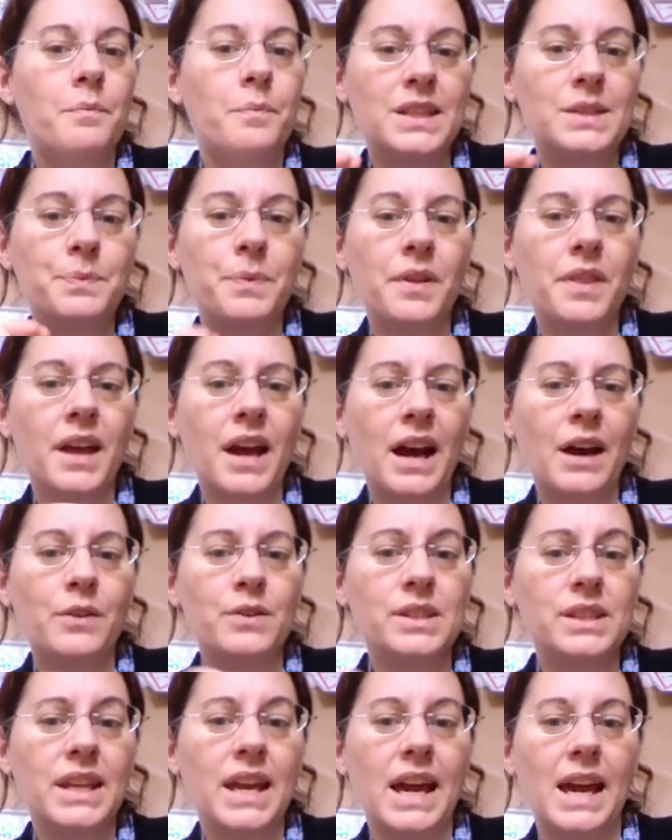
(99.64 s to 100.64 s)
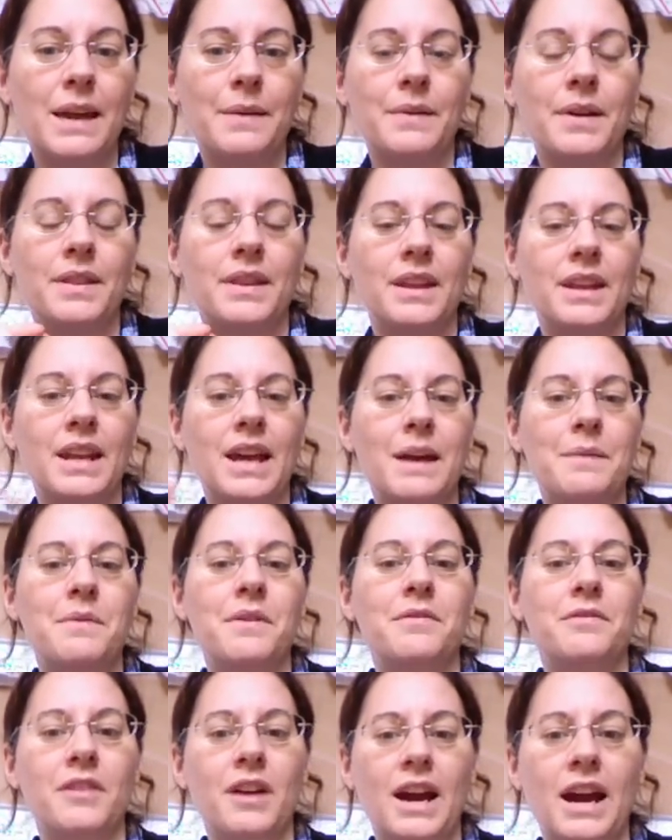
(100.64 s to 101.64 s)
put the house name, and the name
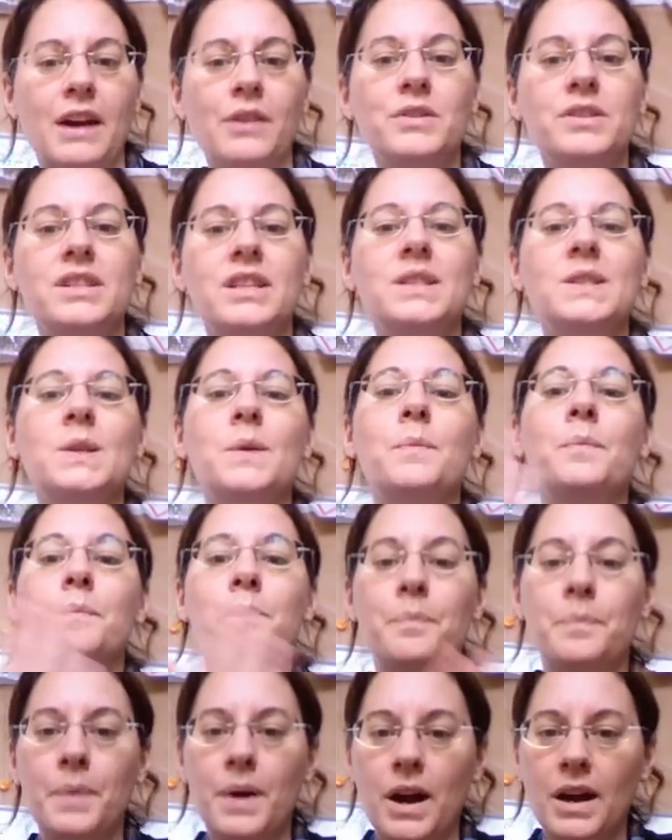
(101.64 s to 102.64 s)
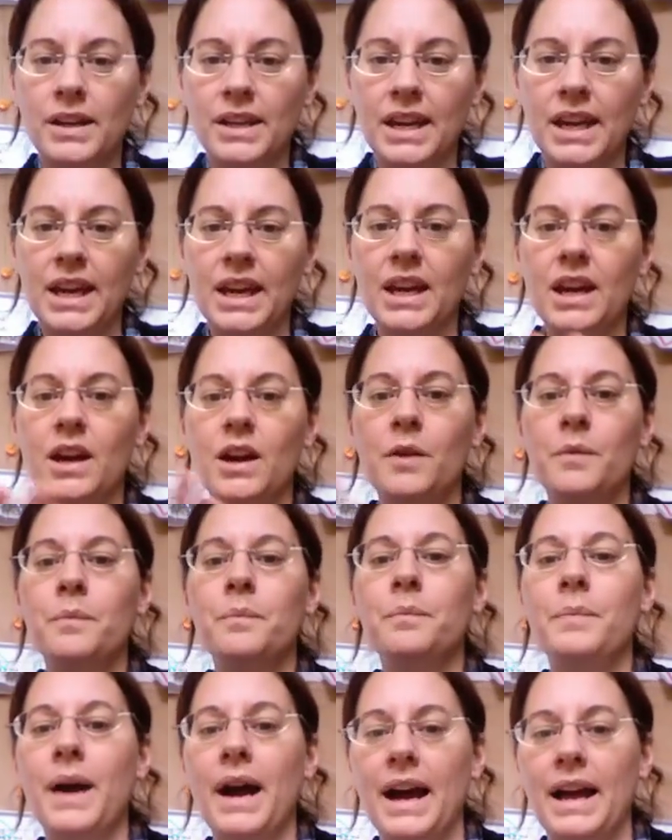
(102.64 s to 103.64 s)
of the house is Buckingham
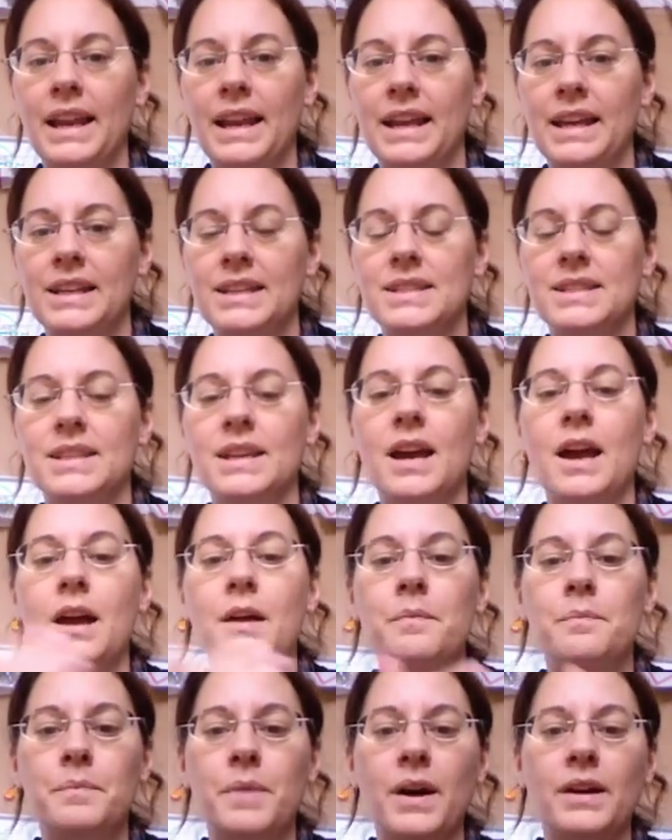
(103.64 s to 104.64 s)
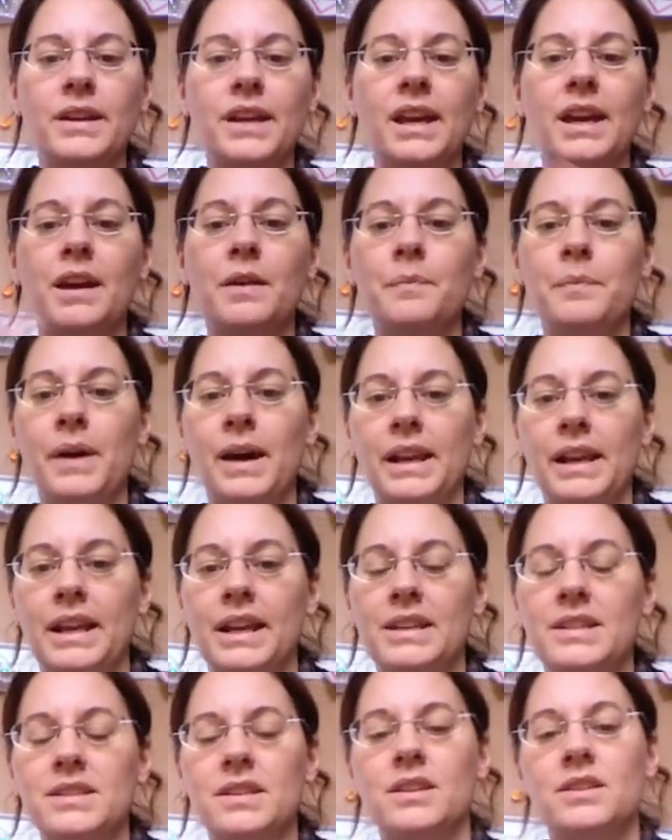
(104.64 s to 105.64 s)
Palace. Buckingham
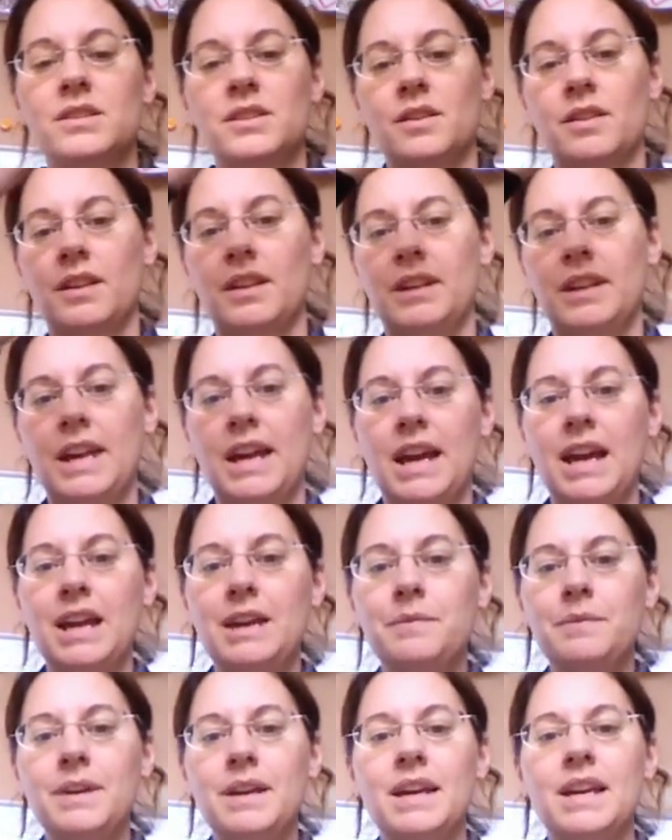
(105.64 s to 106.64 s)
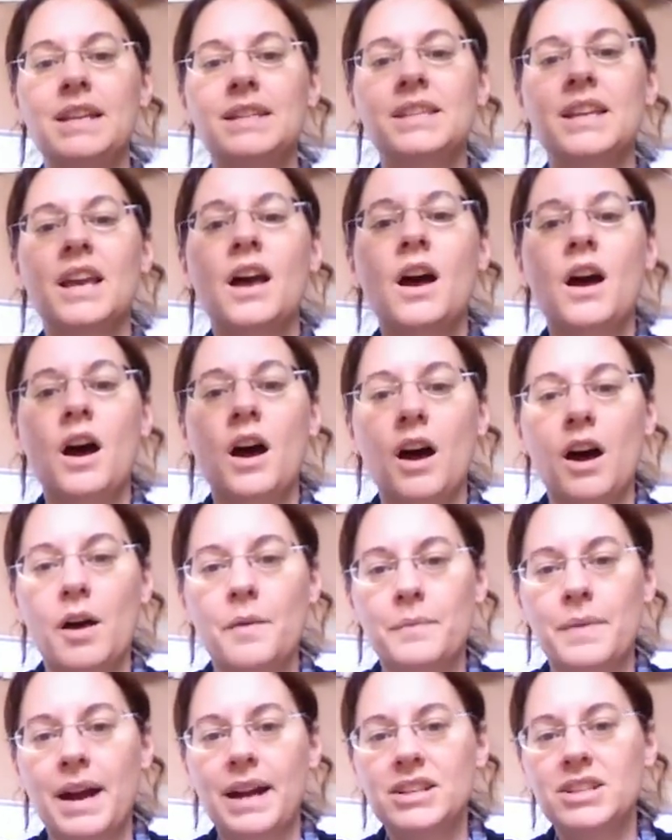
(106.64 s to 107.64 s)
Palace. So the name is Her
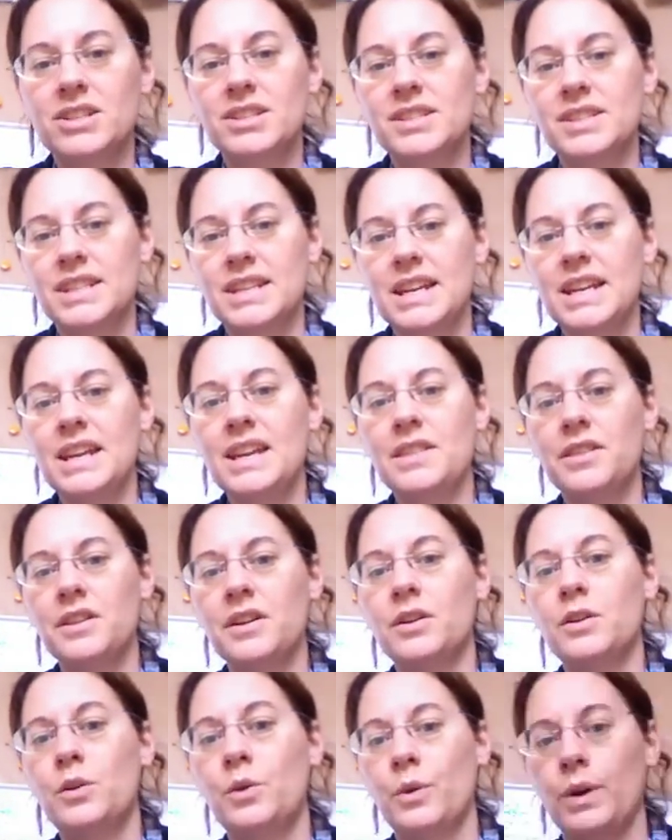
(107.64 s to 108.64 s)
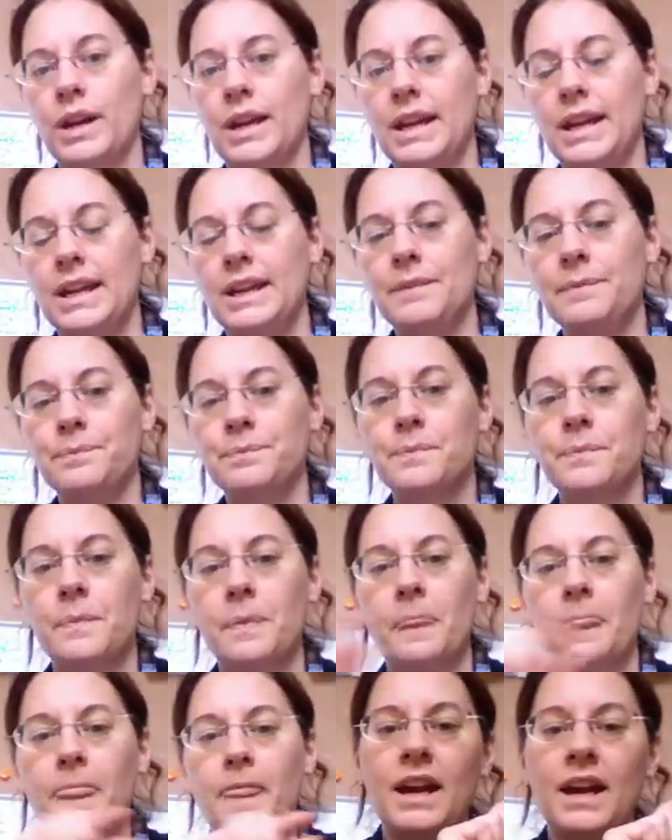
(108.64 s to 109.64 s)
Majesty the Queen
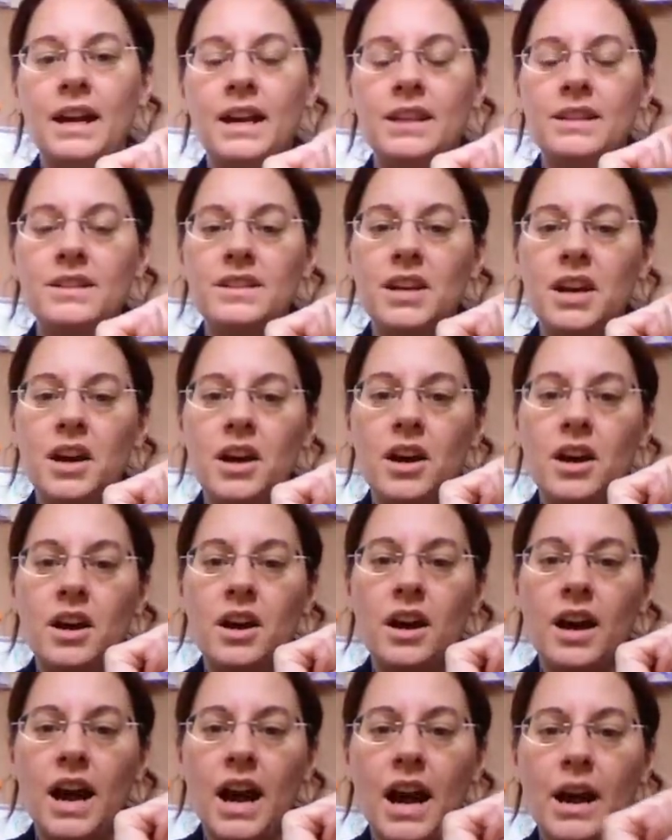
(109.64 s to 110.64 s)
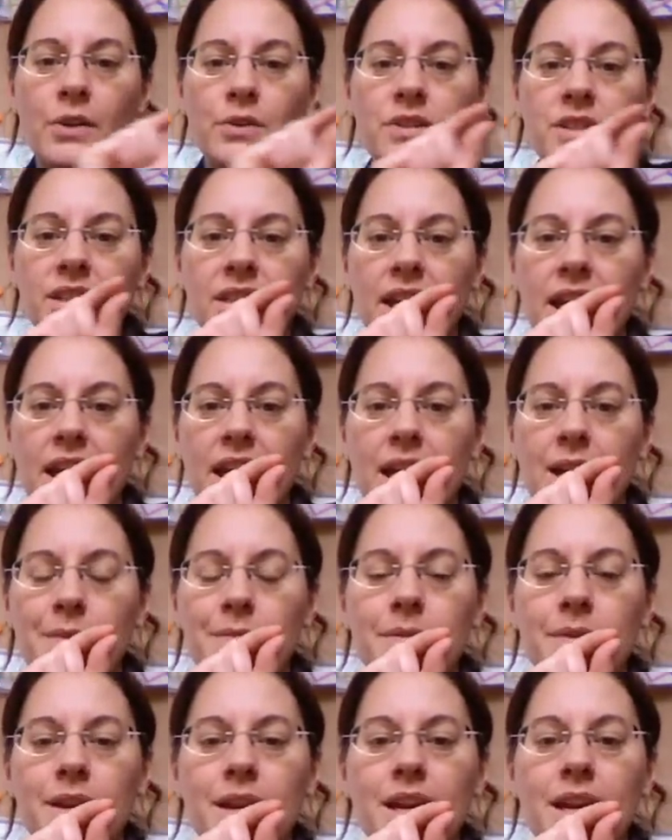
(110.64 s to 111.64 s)
and her house name
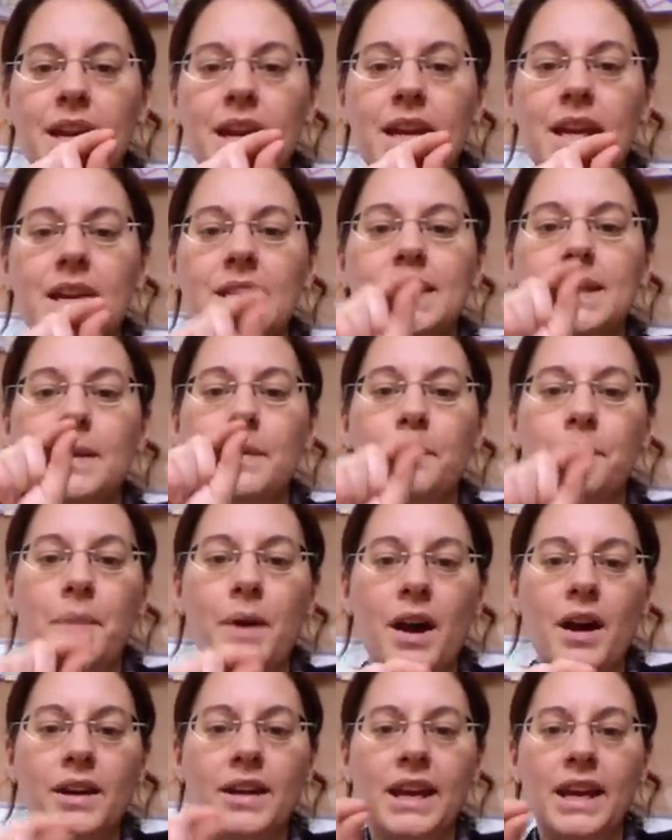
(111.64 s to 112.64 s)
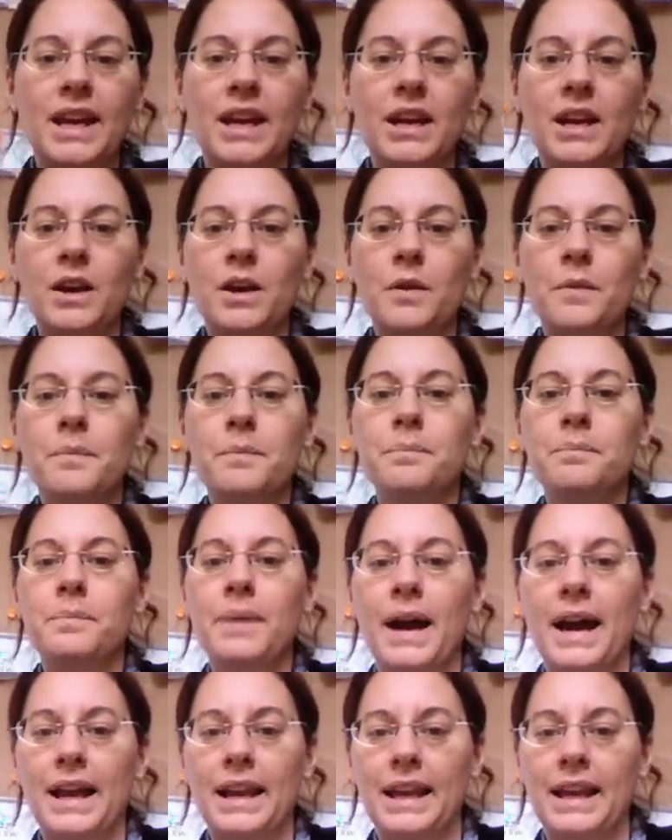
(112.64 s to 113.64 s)
is Buckingham
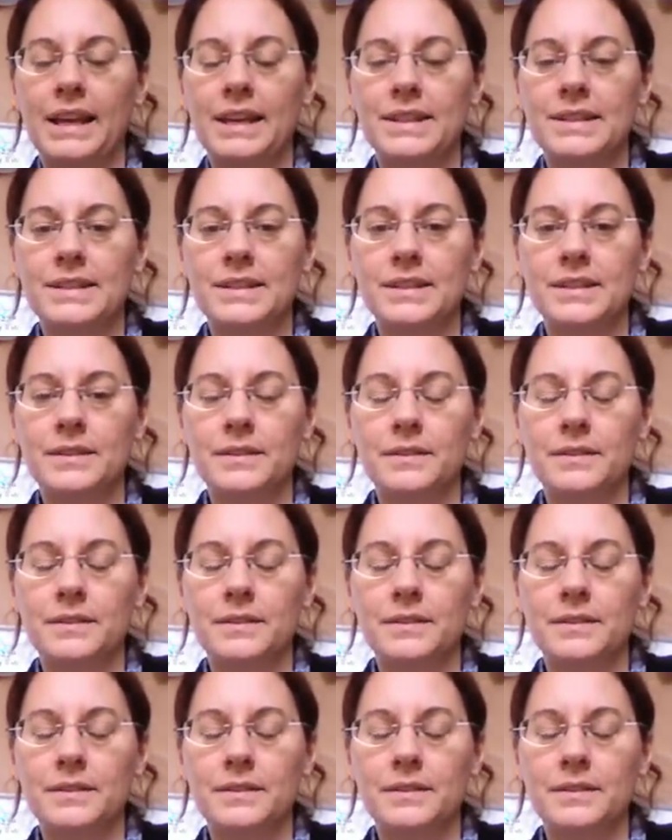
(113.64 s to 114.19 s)
Palace.